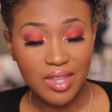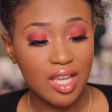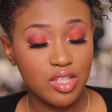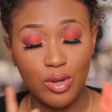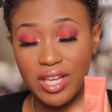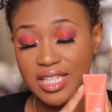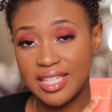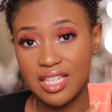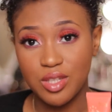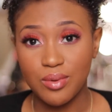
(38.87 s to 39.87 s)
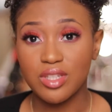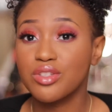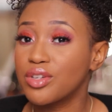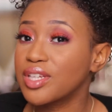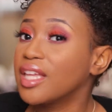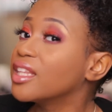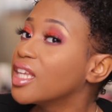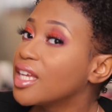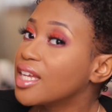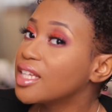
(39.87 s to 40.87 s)
So it's this one. So you can
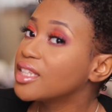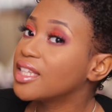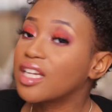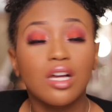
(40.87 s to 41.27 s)
take a